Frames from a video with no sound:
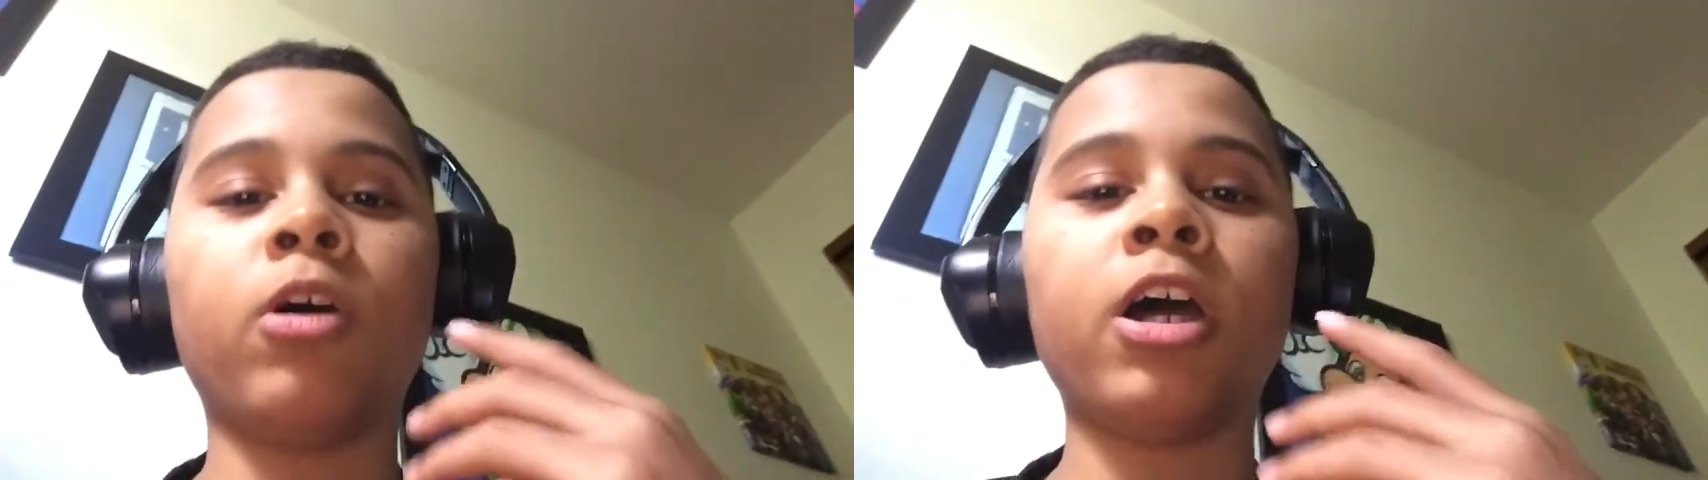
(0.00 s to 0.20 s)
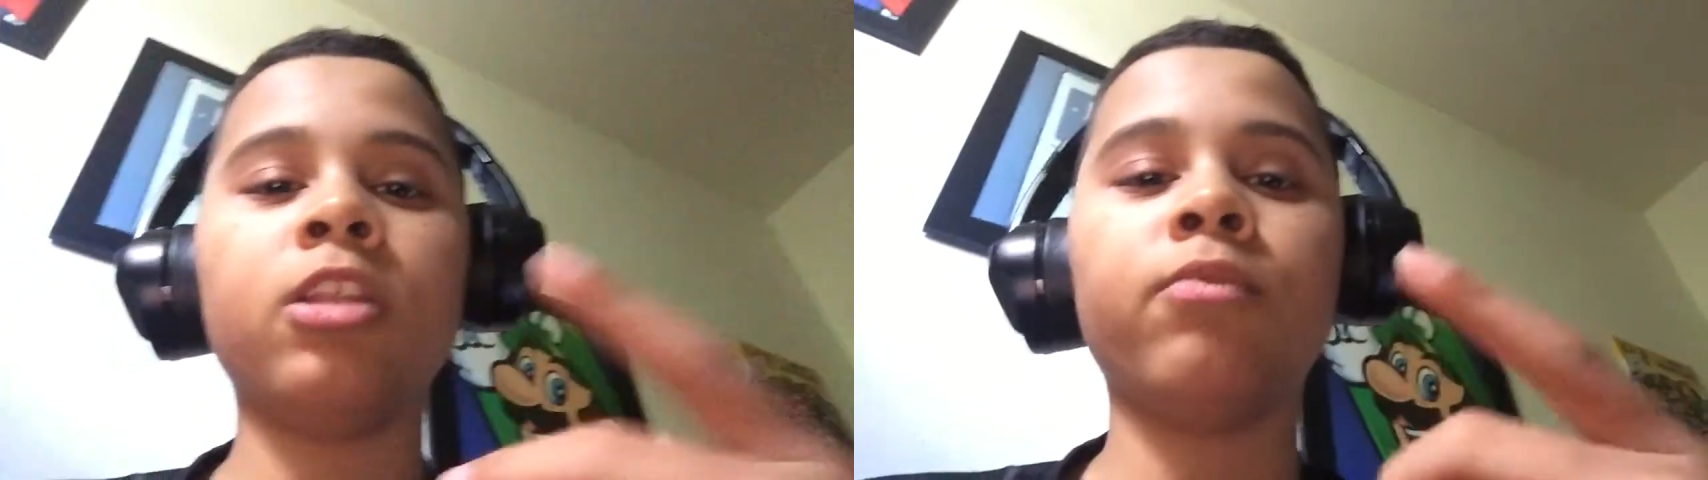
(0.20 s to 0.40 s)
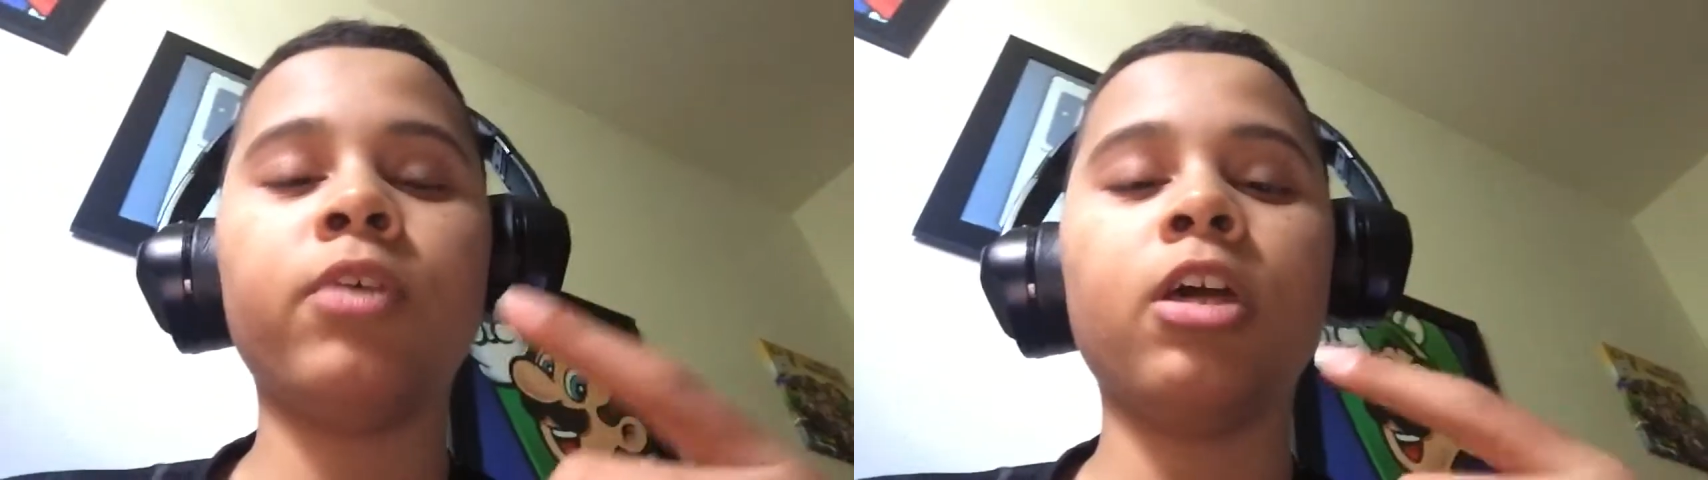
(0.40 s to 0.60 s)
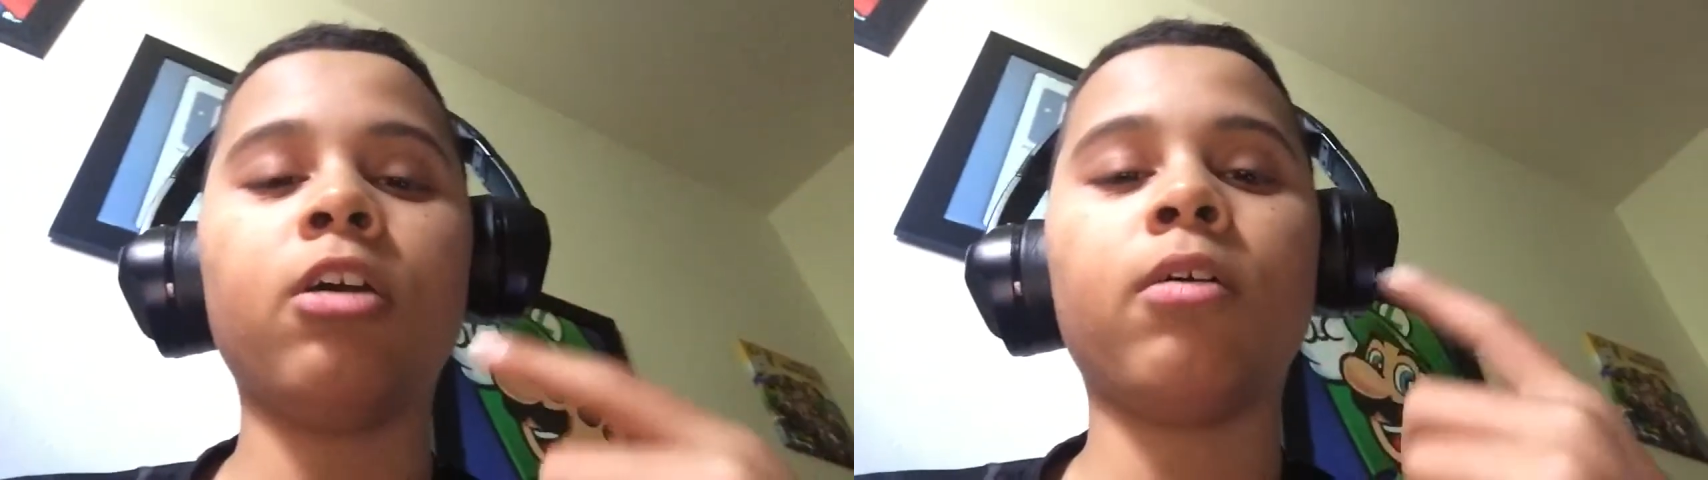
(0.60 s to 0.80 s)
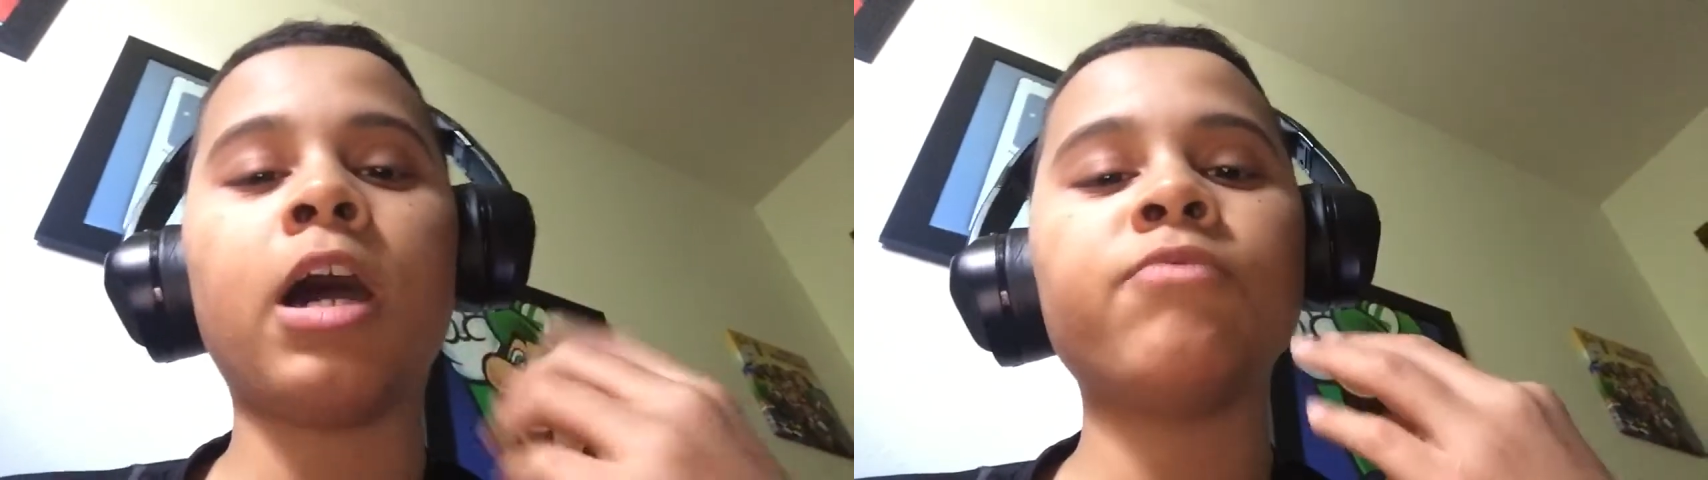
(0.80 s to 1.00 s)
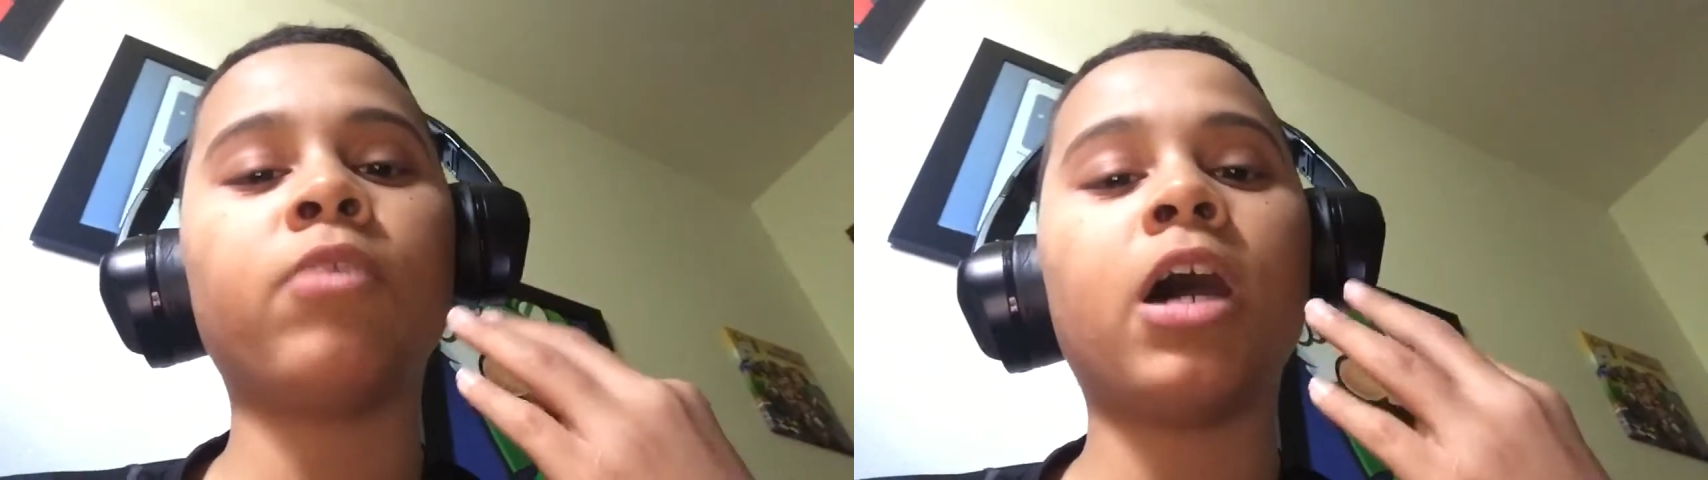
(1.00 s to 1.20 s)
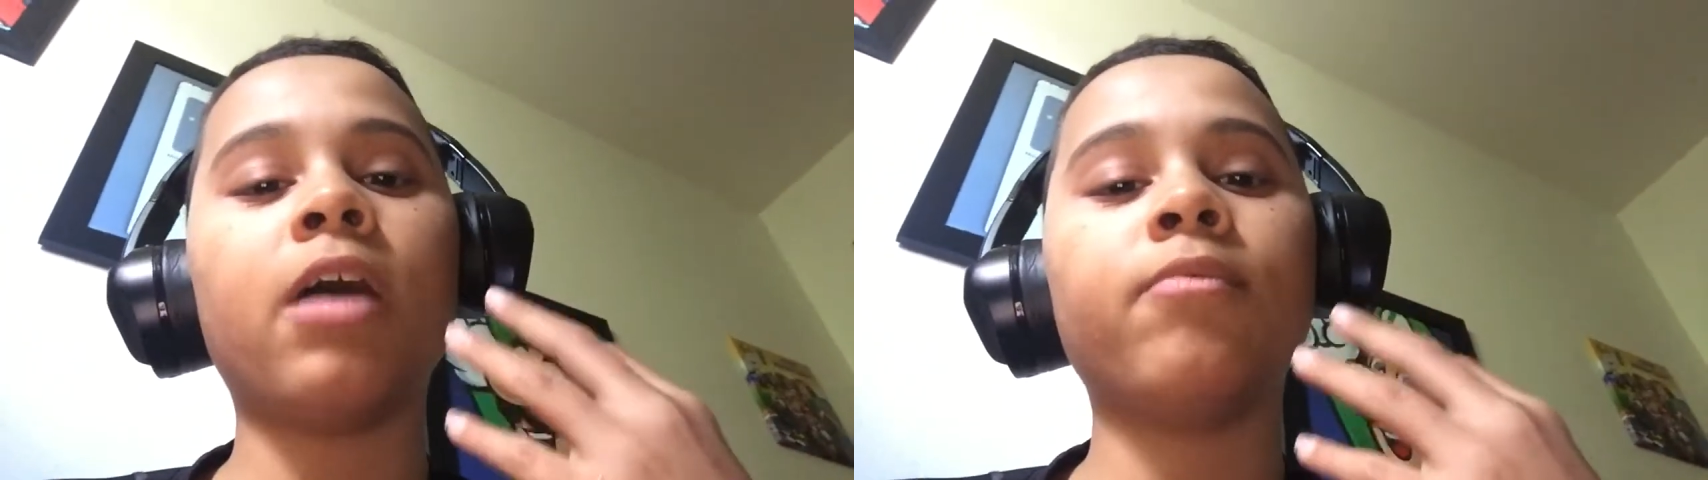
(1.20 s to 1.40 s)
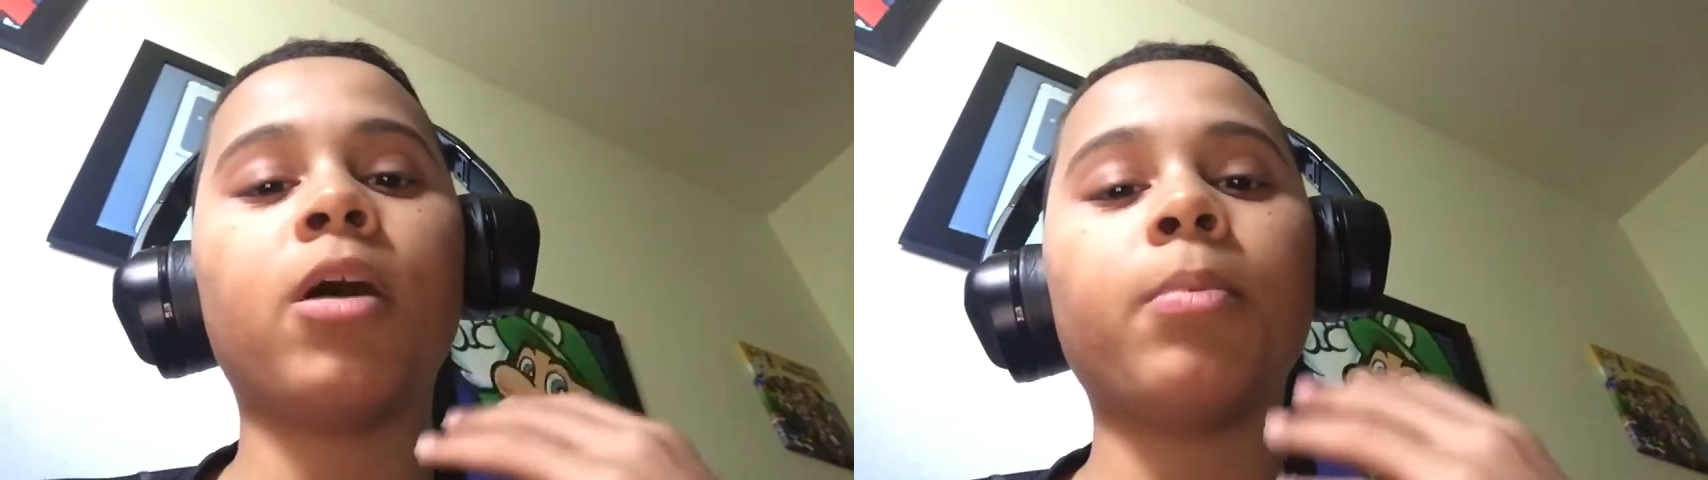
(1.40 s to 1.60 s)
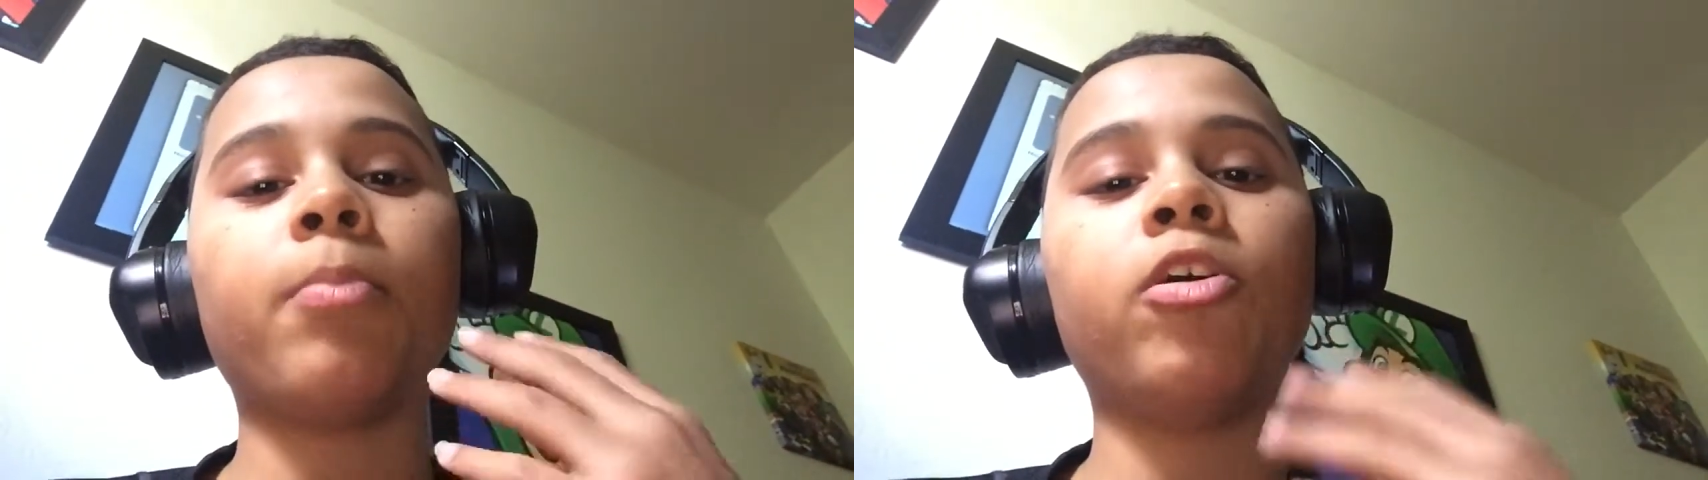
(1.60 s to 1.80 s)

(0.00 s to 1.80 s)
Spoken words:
why I have not been